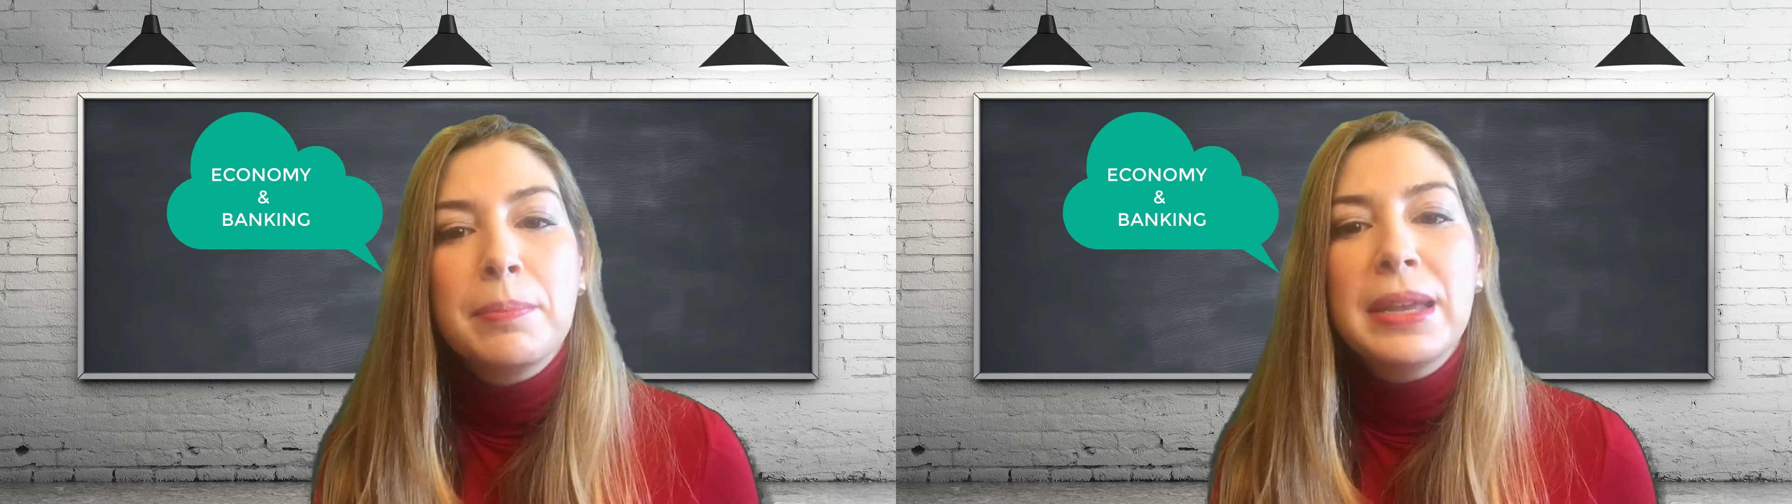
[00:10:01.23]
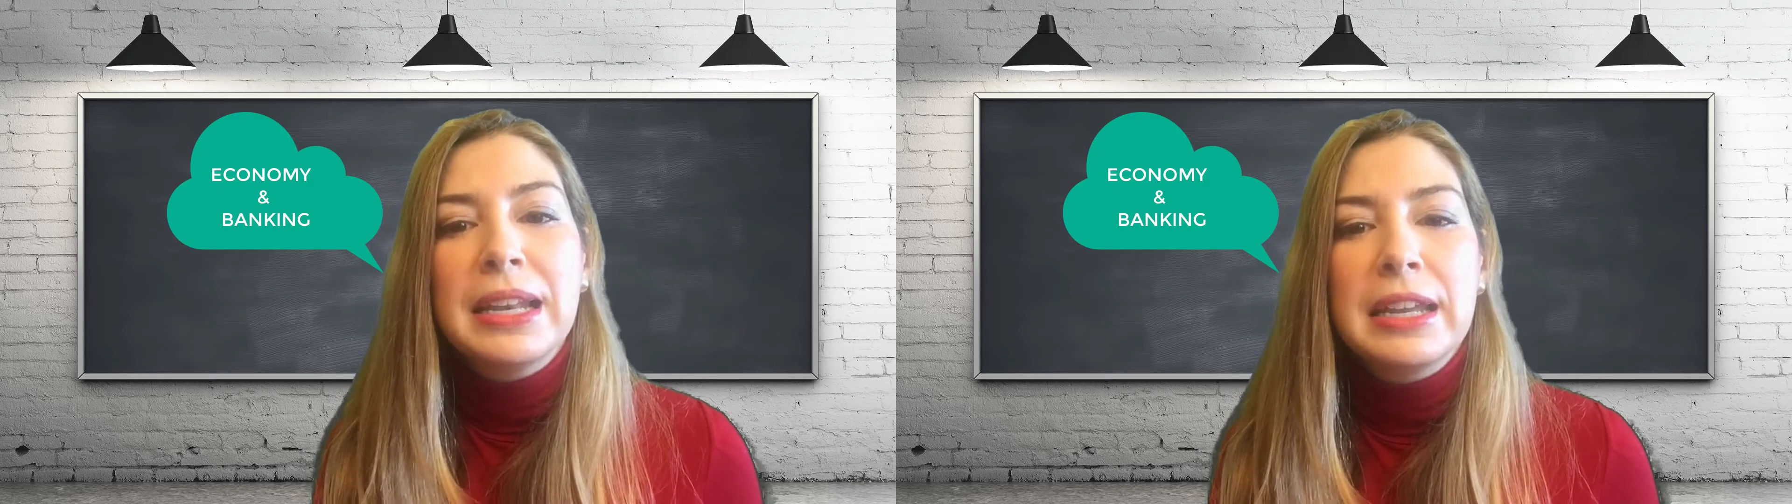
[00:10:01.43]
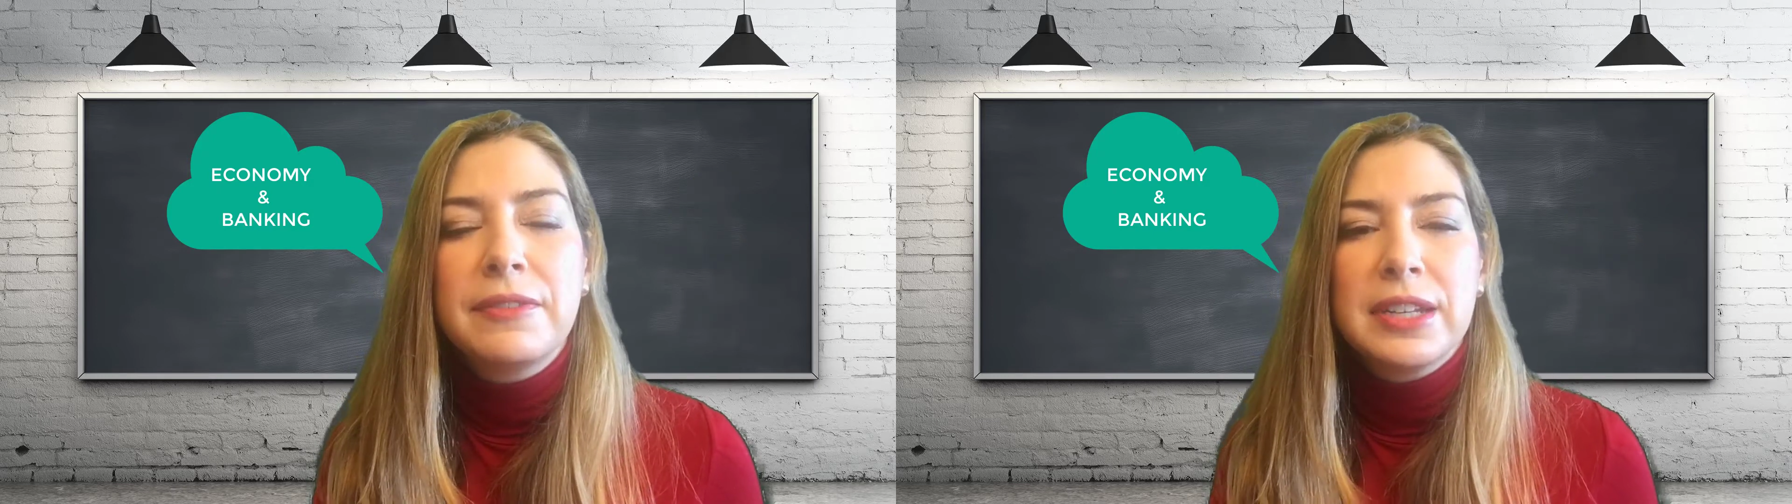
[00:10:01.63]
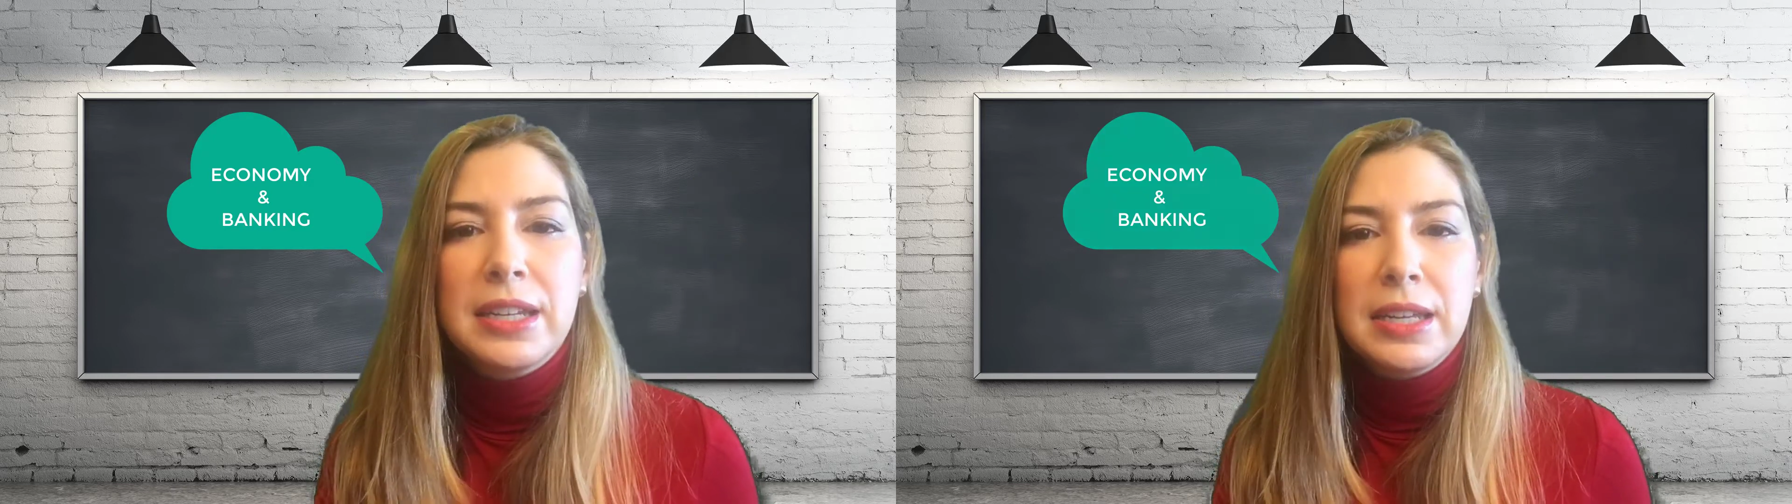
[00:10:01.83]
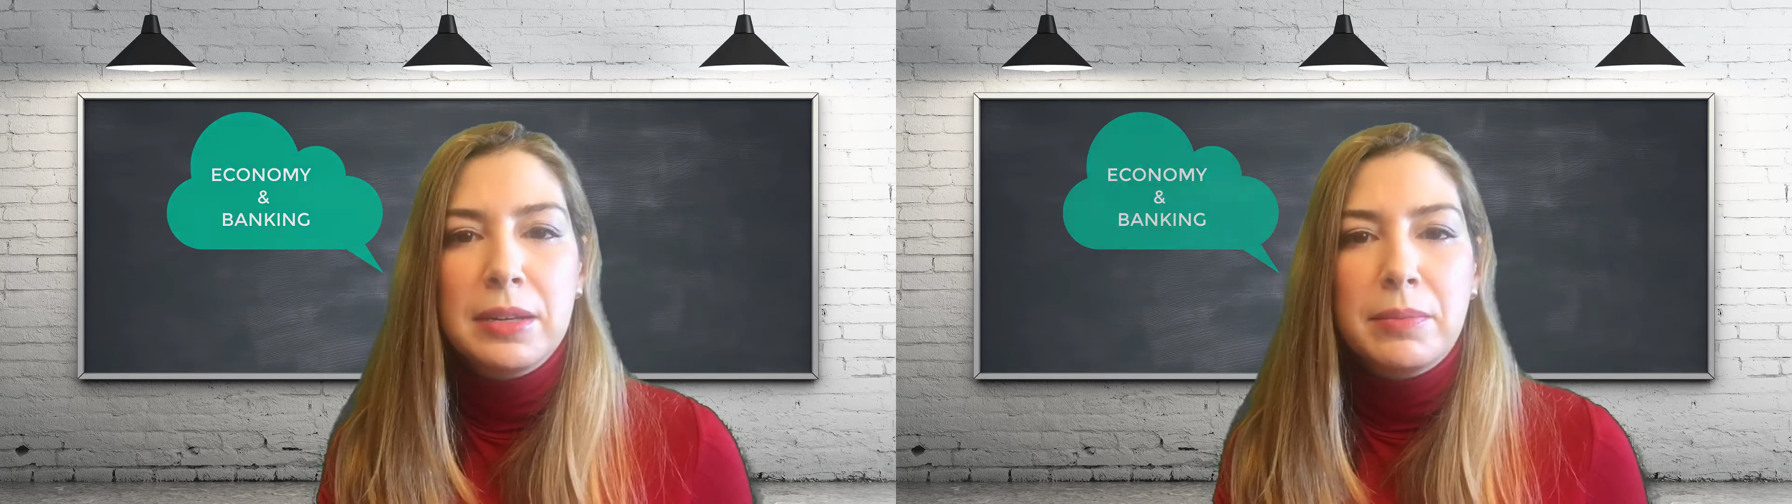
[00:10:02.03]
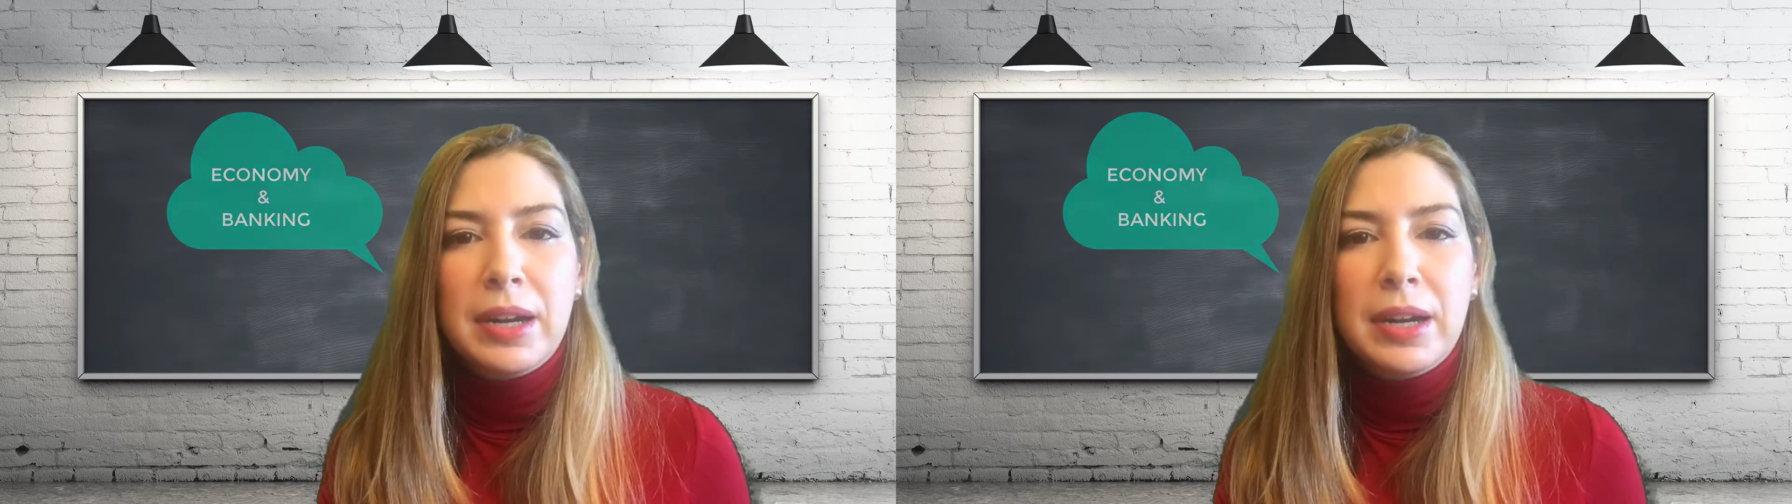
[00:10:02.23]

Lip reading: believed in